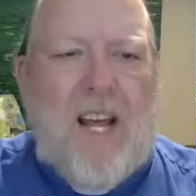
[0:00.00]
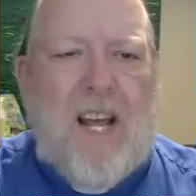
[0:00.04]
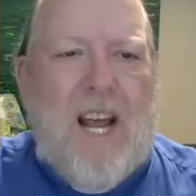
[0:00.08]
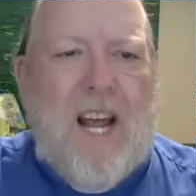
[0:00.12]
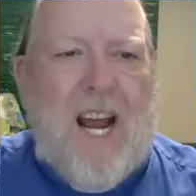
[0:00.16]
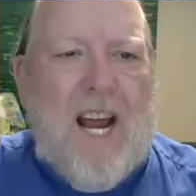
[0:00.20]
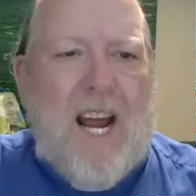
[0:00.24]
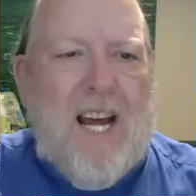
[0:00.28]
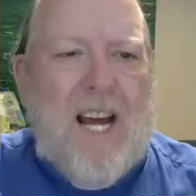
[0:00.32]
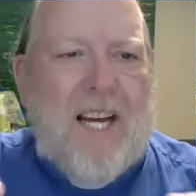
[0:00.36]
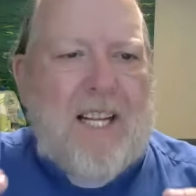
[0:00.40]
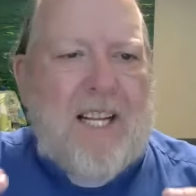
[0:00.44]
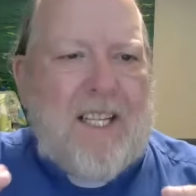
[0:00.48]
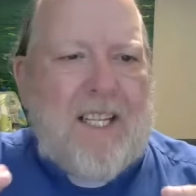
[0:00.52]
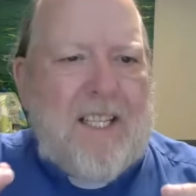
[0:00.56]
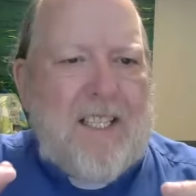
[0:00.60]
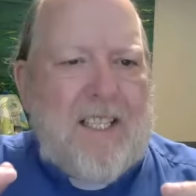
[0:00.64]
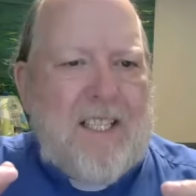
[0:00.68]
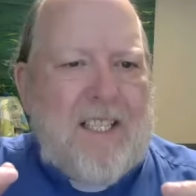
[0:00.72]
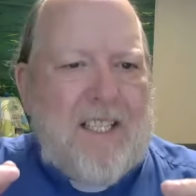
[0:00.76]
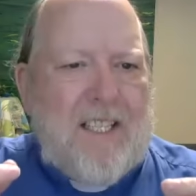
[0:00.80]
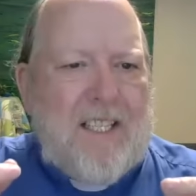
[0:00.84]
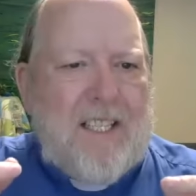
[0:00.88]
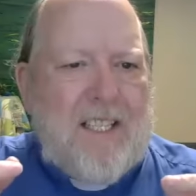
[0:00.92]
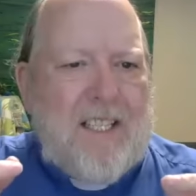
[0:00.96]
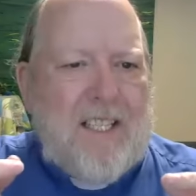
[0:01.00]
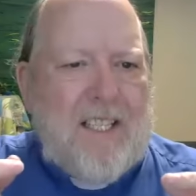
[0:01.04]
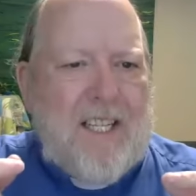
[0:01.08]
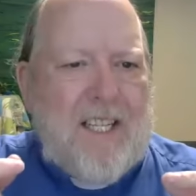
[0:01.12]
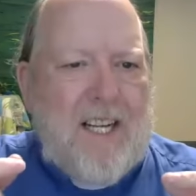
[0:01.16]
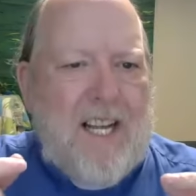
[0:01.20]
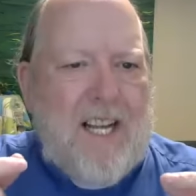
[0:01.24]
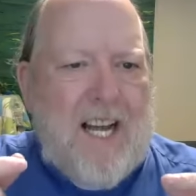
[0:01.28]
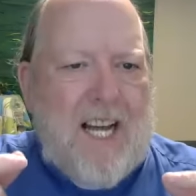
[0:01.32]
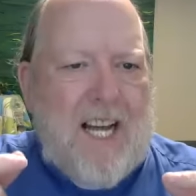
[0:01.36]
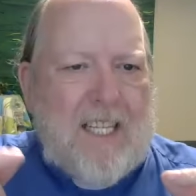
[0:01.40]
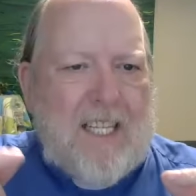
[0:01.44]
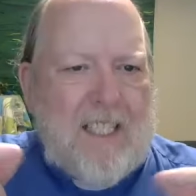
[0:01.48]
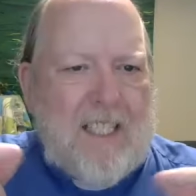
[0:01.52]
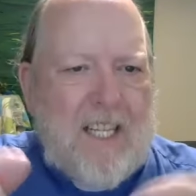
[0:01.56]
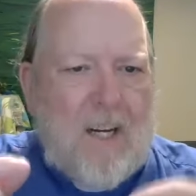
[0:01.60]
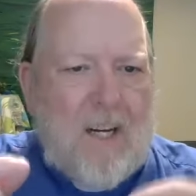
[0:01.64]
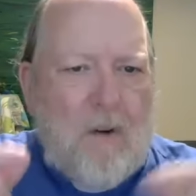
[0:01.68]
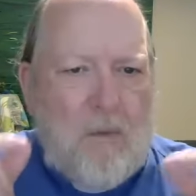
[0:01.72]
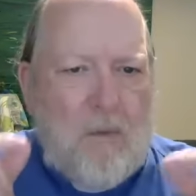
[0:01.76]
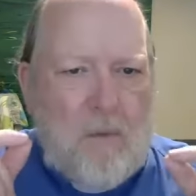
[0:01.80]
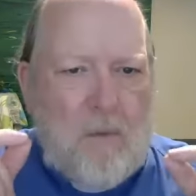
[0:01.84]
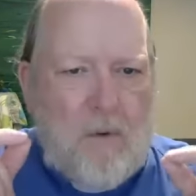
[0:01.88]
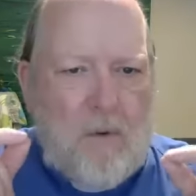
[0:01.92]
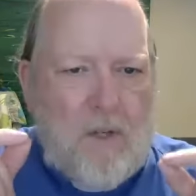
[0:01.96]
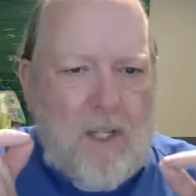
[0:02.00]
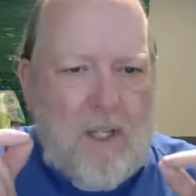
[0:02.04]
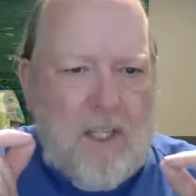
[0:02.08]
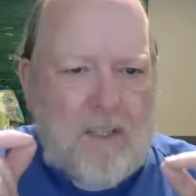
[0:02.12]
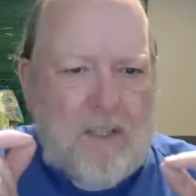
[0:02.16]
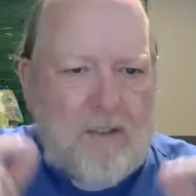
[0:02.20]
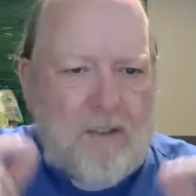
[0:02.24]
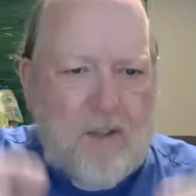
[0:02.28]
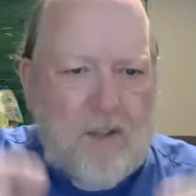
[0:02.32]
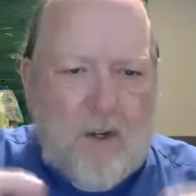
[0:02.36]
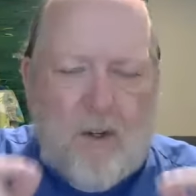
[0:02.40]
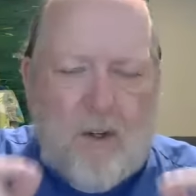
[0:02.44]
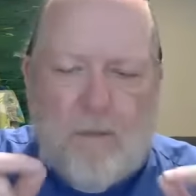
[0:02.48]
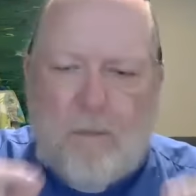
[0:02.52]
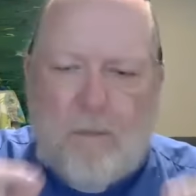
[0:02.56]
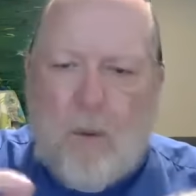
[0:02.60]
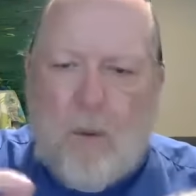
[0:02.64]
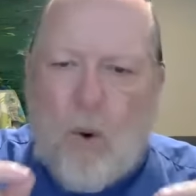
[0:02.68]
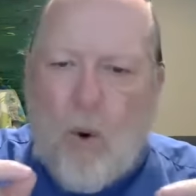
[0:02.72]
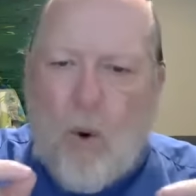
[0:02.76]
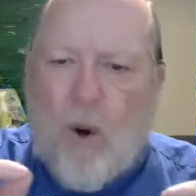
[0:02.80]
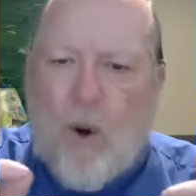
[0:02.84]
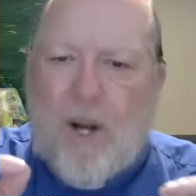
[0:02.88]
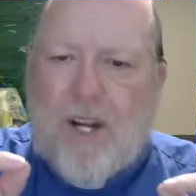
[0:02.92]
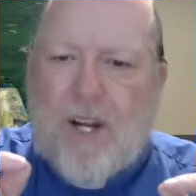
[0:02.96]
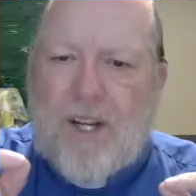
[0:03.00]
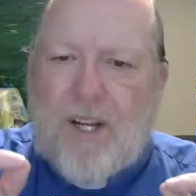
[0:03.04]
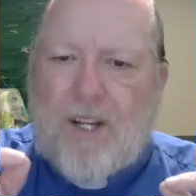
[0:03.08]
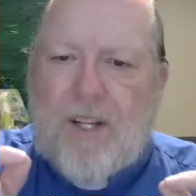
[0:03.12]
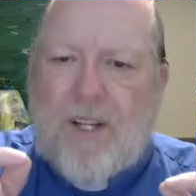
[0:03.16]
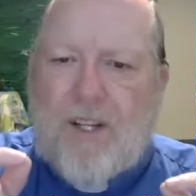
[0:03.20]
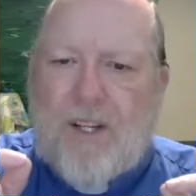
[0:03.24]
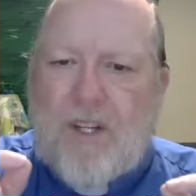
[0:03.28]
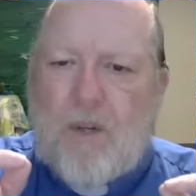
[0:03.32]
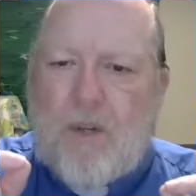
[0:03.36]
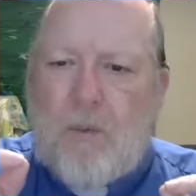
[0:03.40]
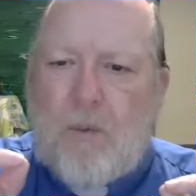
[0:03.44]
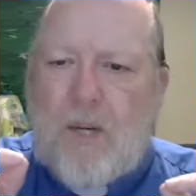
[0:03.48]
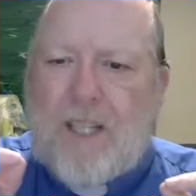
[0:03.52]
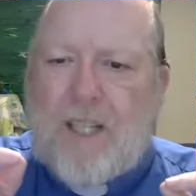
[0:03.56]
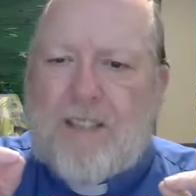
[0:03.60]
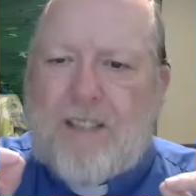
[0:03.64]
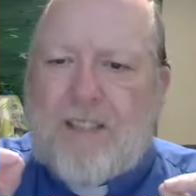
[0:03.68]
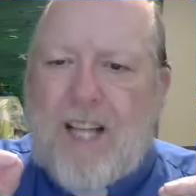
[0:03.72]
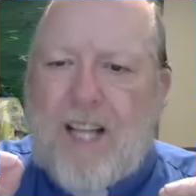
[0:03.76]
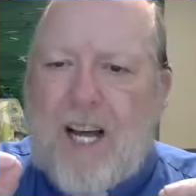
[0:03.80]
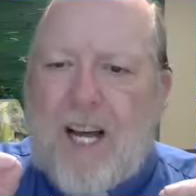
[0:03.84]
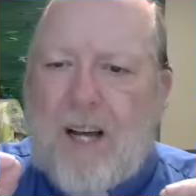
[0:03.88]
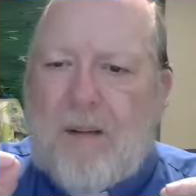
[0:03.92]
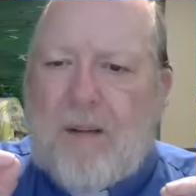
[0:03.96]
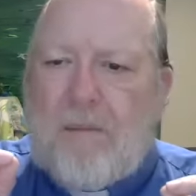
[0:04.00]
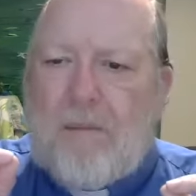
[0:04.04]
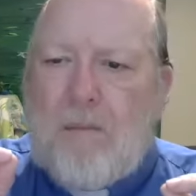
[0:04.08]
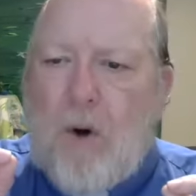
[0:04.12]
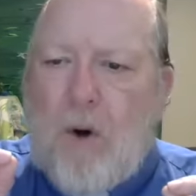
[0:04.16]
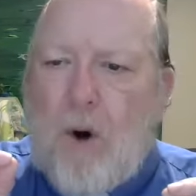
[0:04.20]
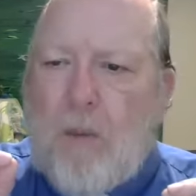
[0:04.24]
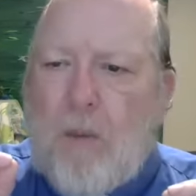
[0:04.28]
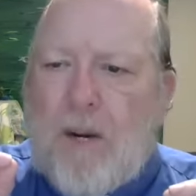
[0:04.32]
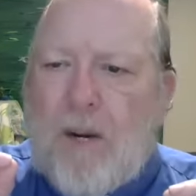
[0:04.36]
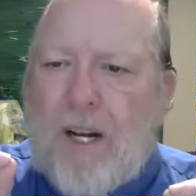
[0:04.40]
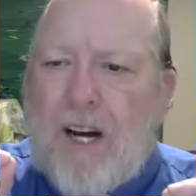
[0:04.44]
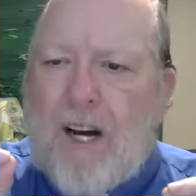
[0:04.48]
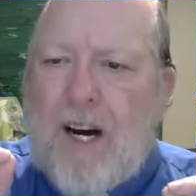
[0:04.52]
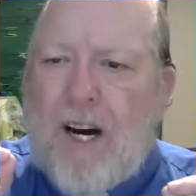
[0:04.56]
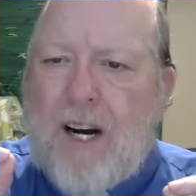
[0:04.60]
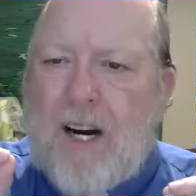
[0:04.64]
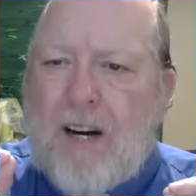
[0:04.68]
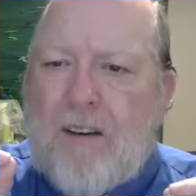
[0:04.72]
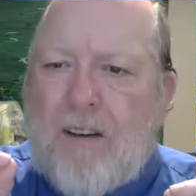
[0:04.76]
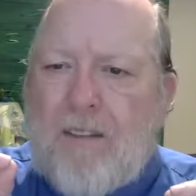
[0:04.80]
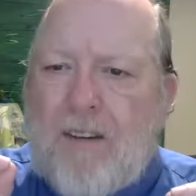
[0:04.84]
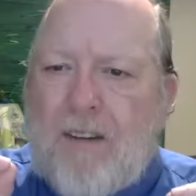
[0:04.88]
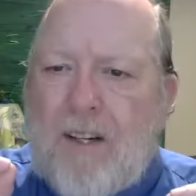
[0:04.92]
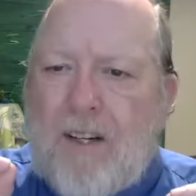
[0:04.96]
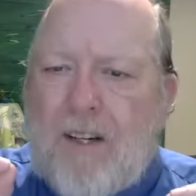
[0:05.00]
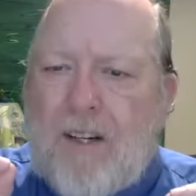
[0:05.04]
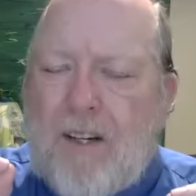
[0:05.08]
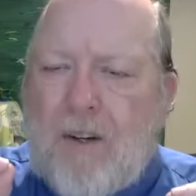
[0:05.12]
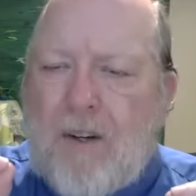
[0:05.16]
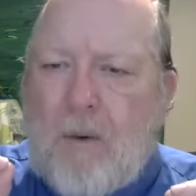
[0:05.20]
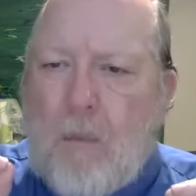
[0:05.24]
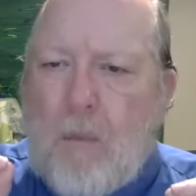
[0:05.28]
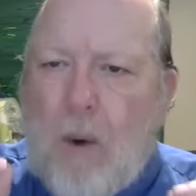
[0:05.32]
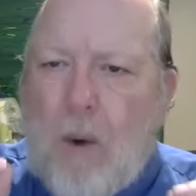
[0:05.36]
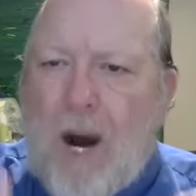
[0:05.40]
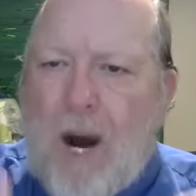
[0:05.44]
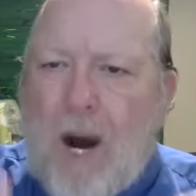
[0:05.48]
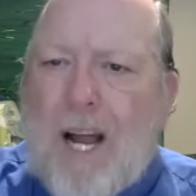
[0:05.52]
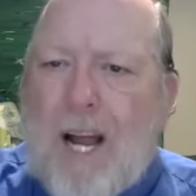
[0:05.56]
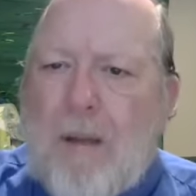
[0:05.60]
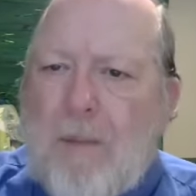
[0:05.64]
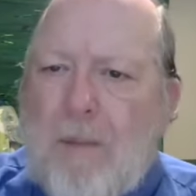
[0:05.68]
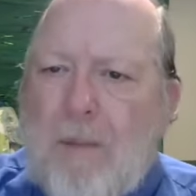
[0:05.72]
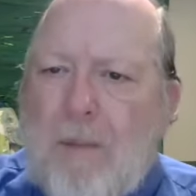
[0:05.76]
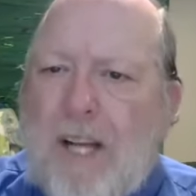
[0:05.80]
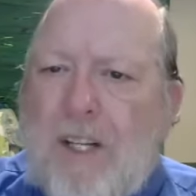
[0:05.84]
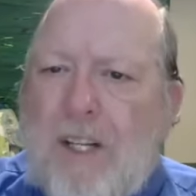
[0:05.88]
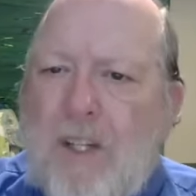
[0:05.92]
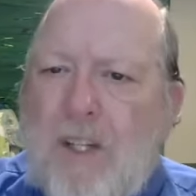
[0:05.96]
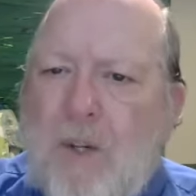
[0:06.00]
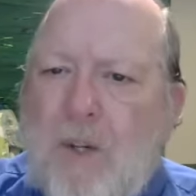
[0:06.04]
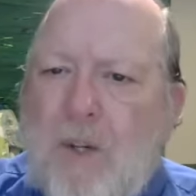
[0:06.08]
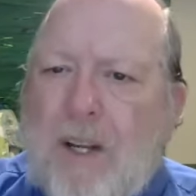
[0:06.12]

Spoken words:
and at a certain point you reach that moment of, why am I doing